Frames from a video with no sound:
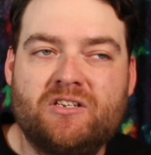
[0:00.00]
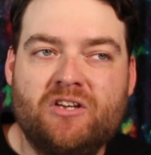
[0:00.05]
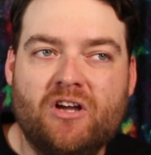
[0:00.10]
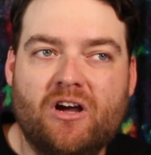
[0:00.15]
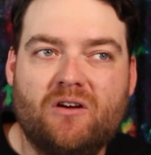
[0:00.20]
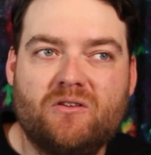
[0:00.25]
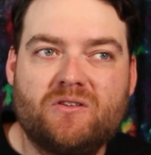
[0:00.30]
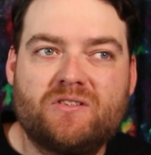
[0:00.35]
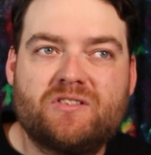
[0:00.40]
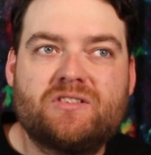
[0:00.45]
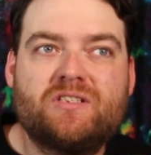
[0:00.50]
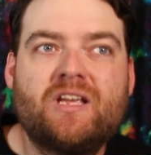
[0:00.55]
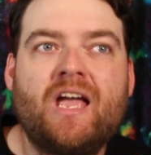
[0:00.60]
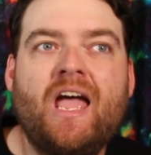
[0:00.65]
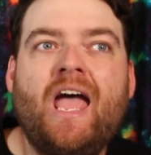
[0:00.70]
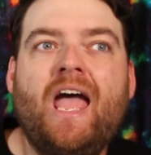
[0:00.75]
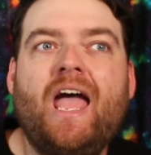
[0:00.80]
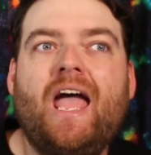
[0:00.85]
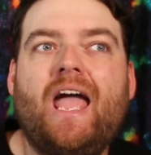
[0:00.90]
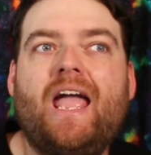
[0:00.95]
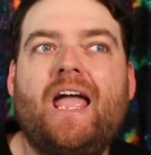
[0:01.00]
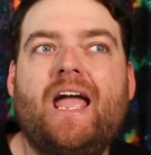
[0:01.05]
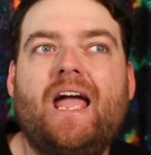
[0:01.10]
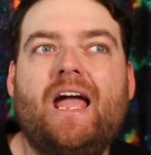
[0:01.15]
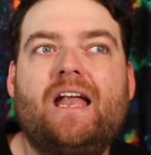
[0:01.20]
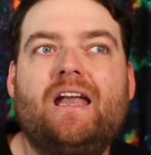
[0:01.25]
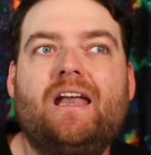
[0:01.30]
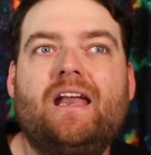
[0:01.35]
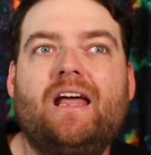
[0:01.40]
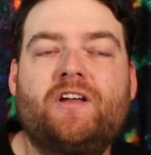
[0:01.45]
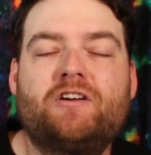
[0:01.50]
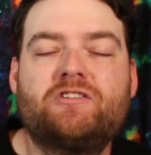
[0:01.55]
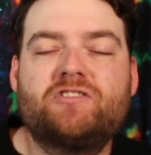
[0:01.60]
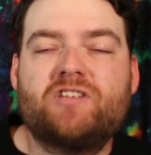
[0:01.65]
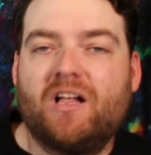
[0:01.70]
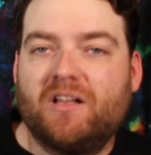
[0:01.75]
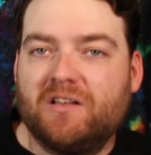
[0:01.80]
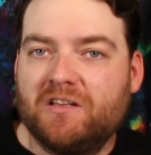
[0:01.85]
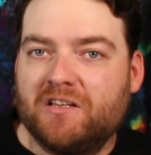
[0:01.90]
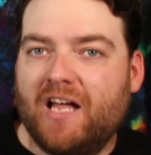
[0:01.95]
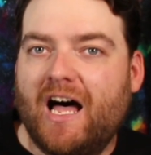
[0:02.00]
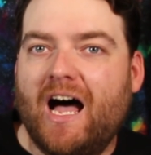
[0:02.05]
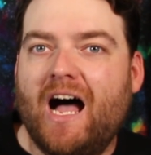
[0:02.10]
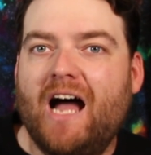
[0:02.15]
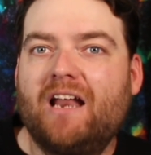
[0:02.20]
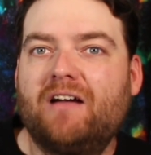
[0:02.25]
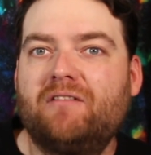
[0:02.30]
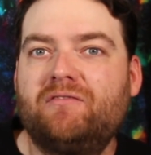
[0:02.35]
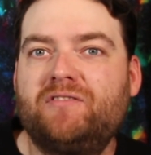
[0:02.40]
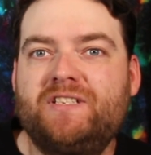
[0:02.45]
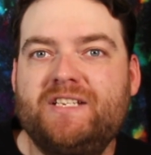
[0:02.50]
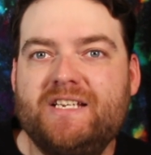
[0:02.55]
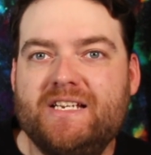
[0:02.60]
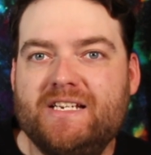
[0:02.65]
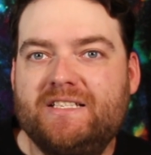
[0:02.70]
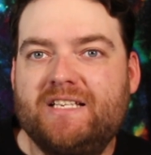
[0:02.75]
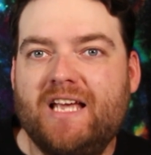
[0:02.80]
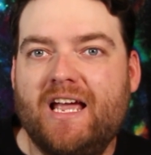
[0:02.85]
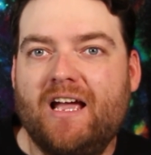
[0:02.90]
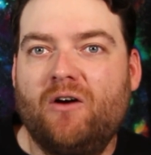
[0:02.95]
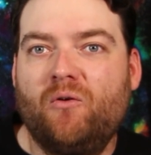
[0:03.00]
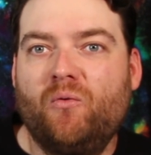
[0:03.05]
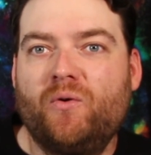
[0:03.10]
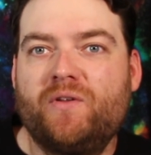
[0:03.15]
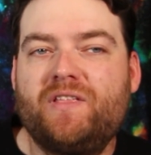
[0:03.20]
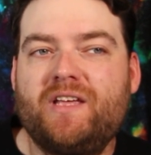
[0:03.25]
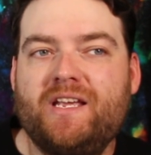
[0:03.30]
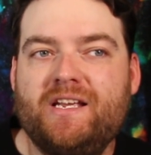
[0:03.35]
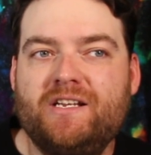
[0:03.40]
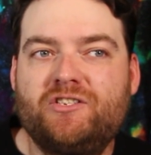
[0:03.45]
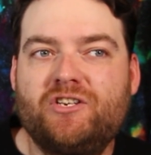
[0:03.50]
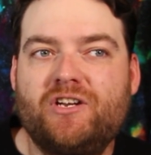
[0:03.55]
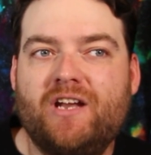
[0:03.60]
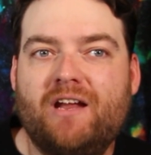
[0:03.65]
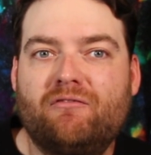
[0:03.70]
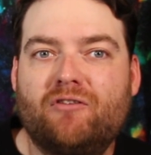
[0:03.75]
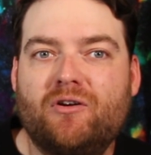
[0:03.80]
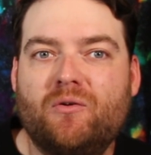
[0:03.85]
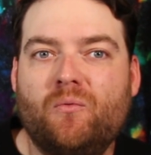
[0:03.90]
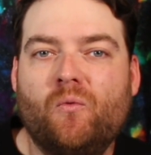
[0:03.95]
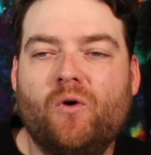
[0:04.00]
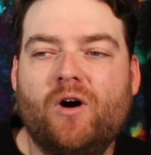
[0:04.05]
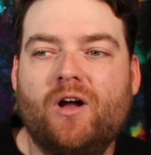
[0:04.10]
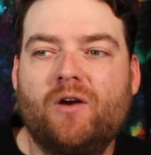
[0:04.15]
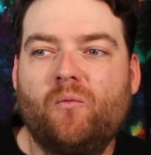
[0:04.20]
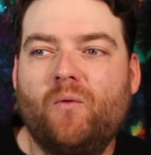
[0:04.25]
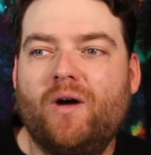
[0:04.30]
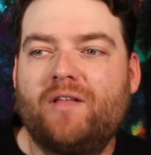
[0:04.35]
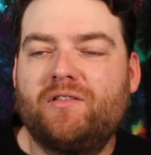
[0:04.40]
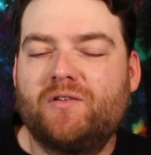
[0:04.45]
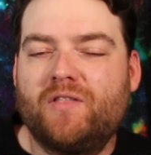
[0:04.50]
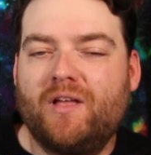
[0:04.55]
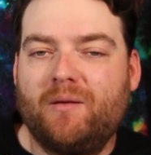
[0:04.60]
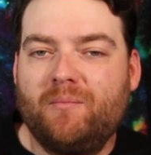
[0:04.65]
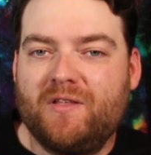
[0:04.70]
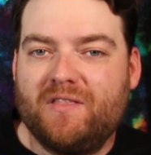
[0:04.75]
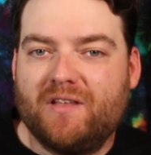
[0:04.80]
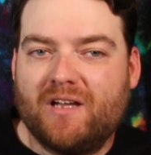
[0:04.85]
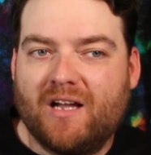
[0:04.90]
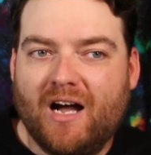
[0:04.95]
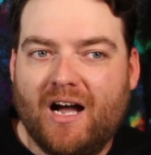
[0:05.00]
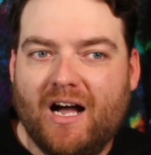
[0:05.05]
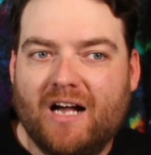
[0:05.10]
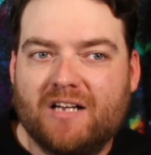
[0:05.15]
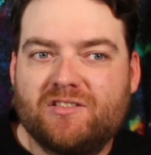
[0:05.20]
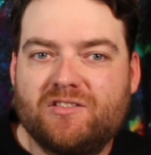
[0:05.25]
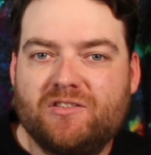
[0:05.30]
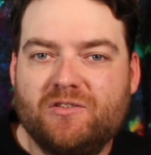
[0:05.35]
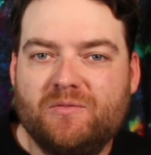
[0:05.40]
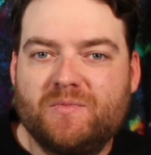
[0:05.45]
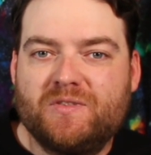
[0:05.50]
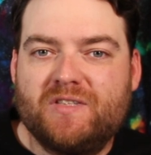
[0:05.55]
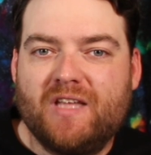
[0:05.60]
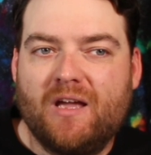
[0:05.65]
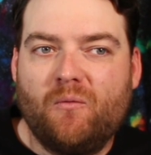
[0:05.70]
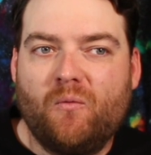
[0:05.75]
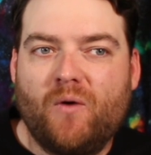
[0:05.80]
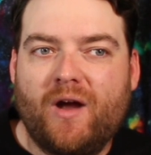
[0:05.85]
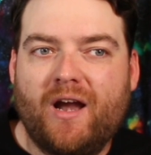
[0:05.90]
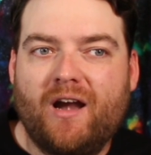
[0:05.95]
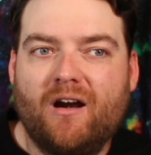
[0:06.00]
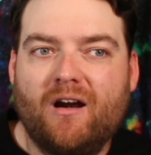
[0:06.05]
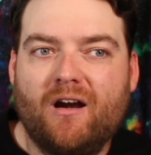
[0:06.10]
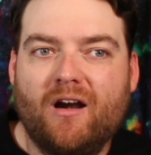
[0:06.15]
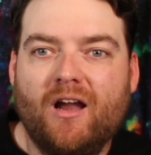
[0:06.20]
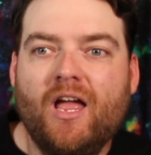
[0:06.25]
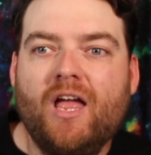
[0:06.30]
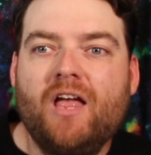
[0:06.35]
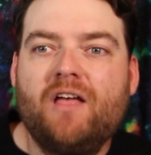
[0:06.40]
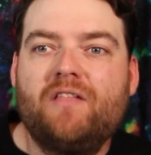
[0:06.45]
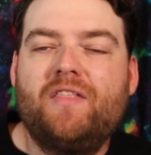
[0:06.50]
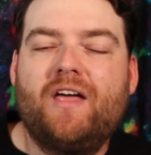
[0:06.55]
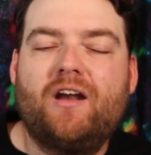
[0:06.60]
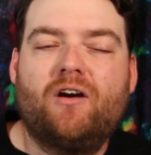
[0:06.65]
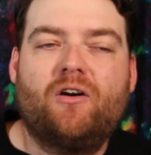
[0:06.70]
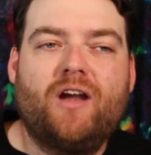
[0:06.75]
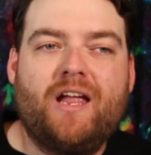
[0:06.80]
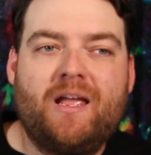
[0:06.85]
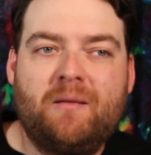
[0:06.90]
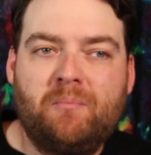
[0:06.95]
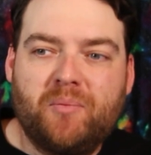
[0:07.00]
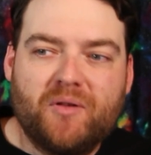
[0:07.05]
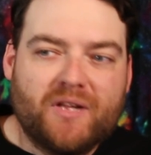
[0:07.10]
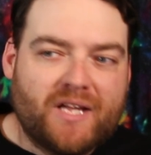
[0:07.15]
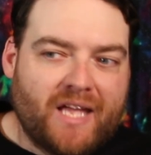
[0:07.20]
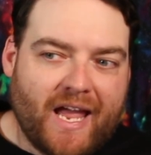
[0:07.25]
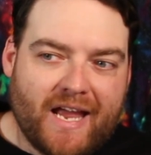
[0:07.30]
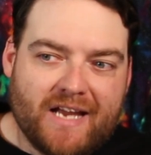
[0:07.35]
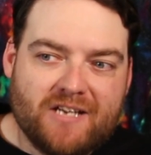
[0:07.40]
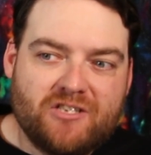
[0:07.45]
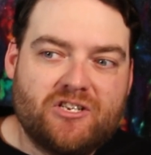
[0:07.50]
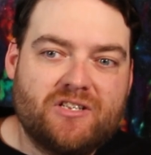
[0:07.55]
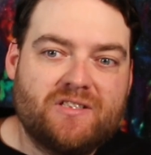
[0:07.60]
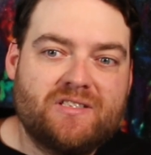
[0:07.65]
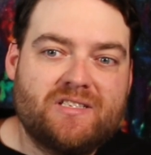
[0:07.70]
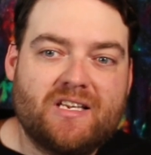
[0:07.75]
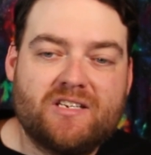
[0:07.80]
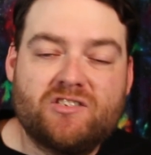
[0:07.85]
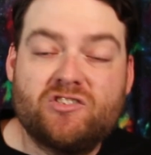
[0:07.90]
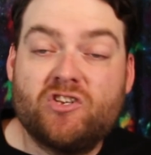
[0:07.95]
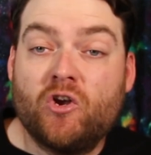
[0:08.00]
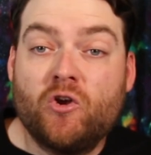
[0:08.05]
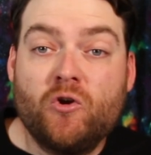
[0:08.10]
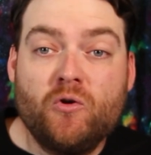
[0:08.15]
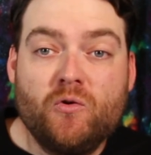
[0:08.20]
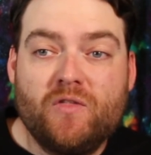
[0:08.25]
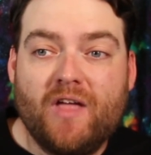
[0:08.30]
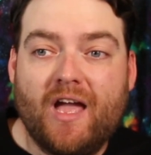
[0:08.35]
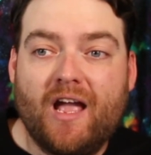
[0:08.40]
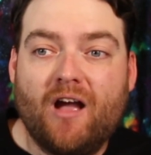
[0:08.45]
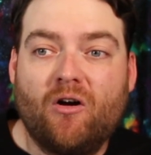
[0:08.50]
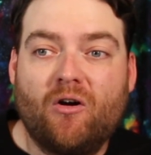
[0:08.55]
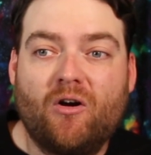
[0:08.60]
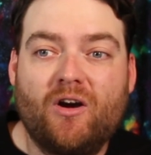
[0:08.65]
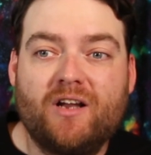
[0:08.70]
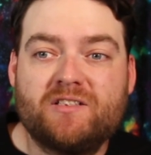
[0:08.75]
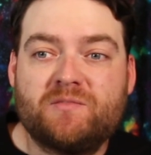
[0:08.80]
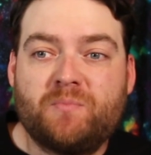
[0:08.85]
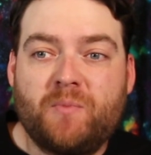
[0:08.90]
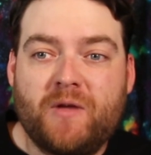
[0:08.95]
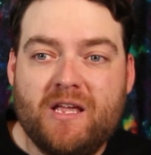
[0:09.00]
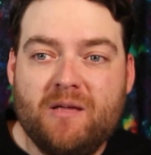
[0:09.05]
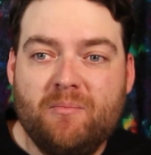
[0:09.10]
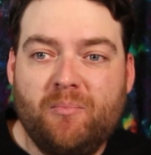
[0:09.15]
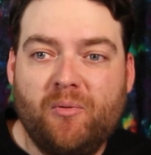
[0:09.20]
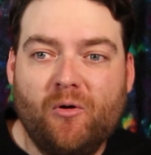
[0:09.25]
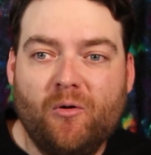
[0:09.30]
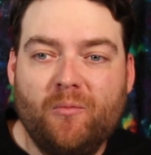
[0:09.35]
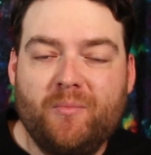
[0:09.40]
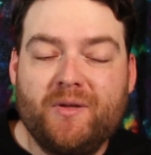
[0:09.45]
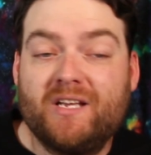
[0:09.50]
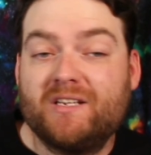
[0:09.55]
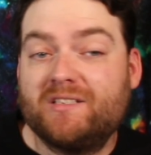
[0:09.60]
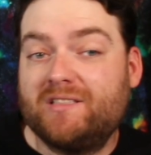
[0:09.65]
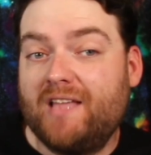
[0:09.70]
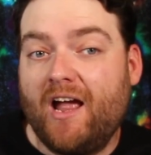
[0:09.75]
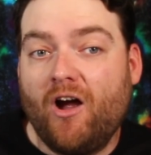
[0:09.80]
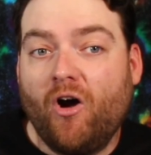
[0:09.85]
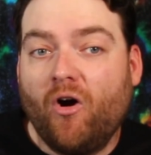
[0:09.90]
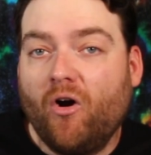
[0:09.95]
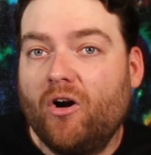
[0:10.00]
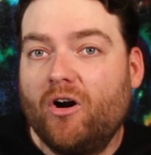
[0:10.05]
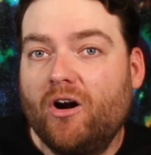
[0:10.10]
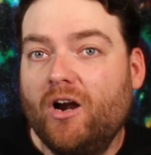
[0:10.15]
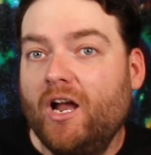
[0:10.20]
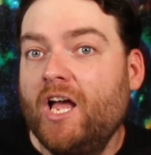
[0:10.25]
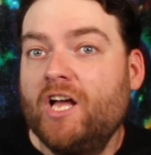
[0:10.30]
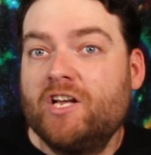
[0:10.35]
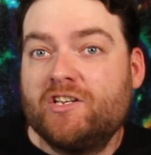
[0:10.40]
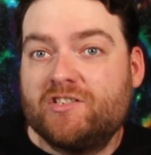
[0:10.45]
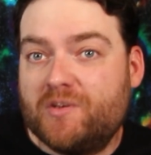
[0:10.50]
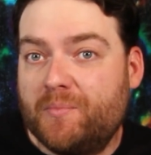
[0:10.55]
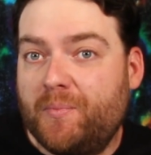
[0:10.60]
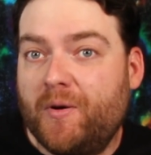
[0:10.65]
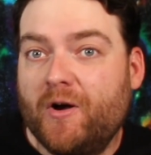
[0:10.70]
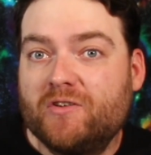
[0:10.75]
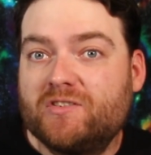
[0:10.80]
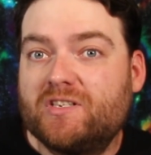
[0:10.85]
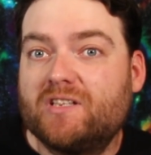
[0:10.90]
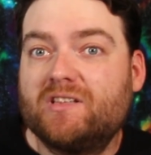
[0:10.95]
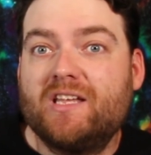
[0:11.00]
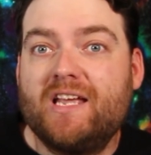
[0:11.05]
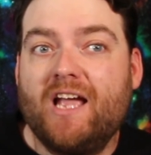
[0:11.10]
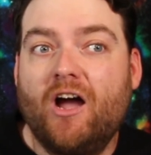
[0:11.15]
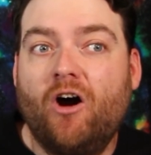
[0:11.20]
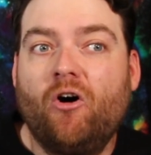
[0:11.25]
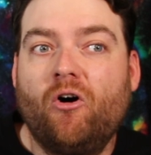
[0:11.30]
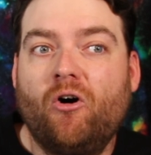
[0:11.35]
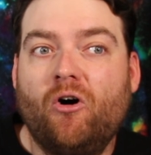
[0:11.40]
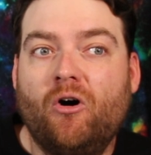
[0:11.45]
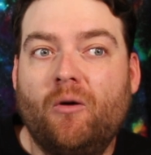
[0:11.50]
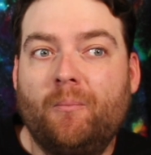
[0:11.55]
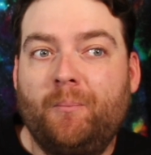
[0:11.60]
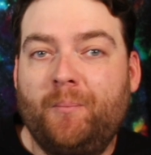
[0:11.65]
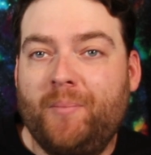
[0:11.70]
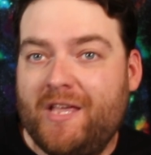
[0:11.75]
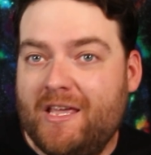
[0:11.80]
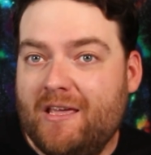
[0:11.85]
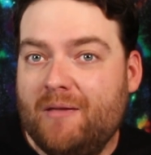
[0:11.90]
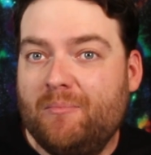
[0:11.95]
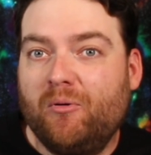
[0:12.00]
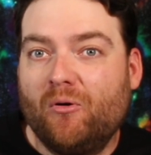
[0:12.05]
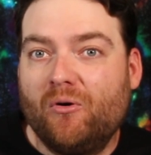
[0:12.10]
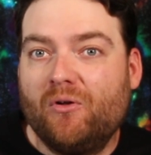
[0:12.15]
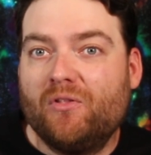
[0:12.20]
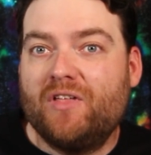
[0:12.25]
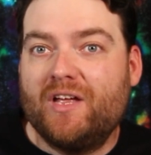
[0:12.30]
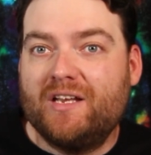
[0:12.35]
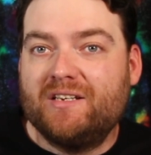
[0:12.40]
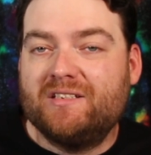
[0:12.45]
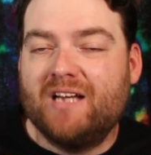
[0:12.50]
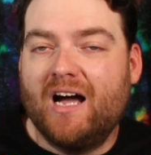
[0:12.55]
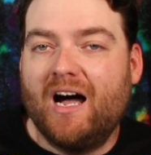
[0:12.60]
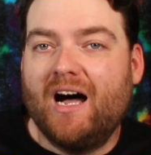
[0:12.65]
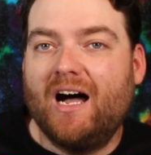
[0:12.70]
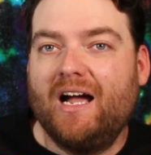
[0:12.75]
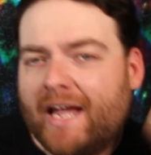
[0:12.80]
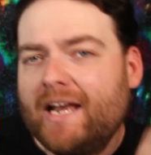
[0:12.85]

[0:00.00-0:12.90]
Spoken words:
ghosts. And there's a lot of detail with each and every one, whether that be the costumes they wear, that are implications as to who they are as people, because they are supposedly all people that die.